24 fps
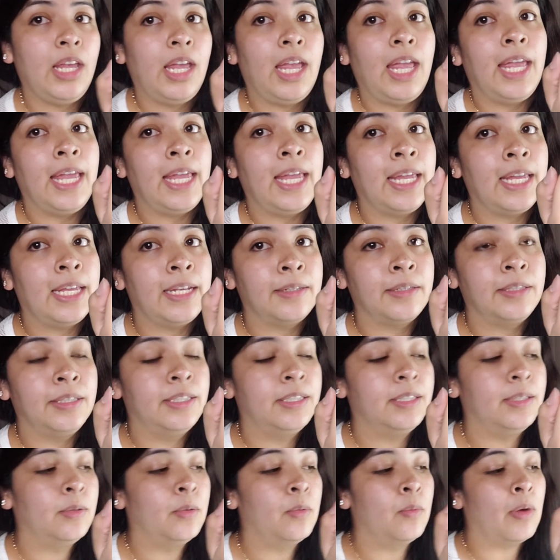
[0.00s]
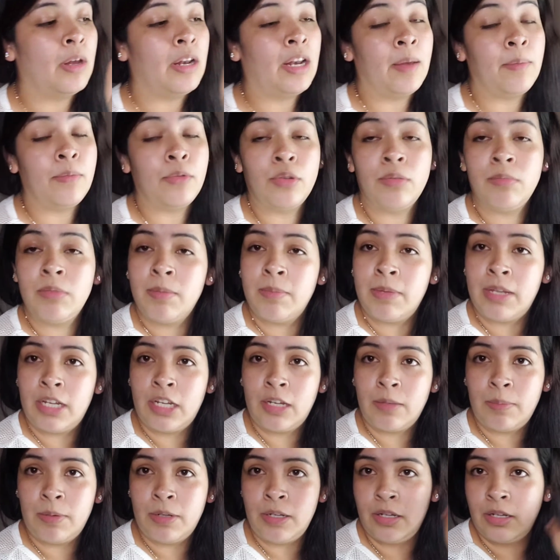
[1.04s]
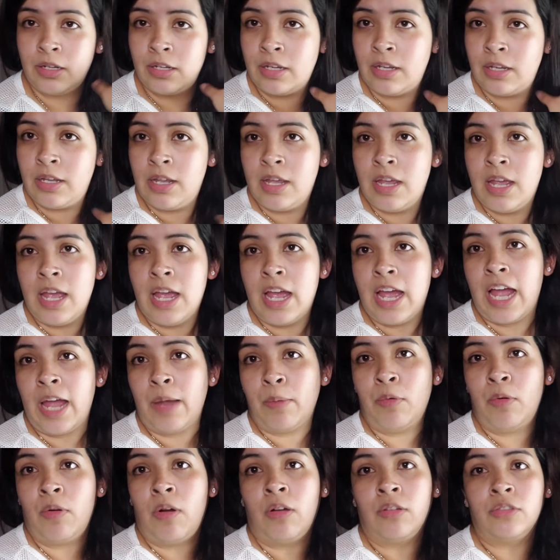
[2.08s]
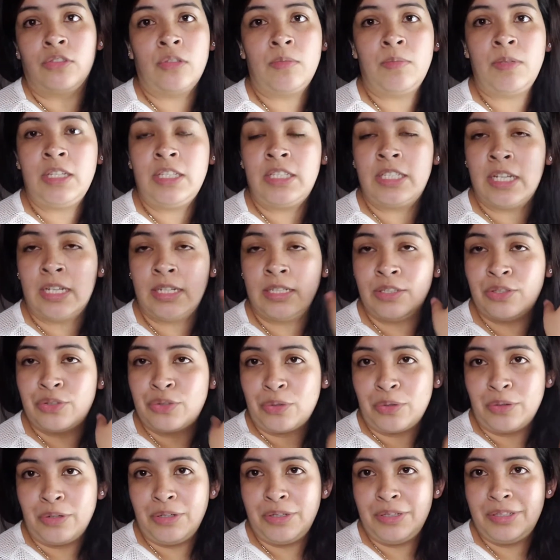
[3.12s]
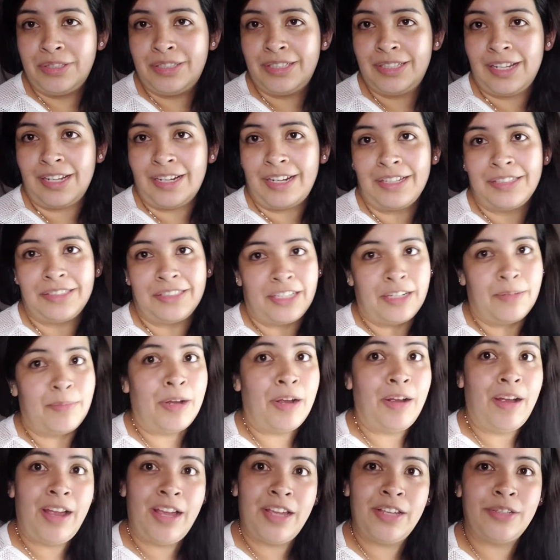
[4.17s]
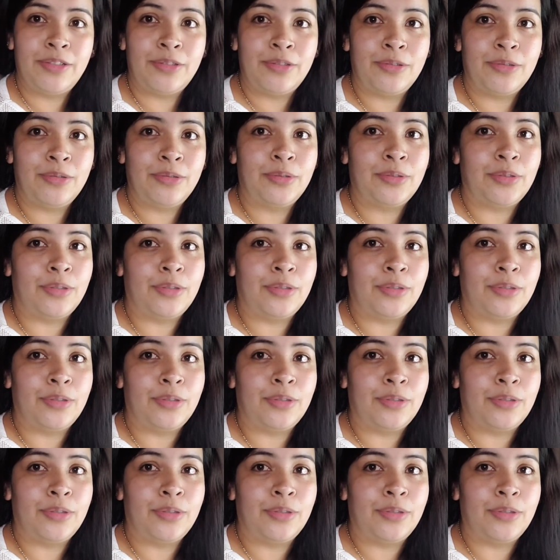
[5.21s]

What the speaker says: And while I'm doing my makeup look, I will also be telling stories, like I said, about high school.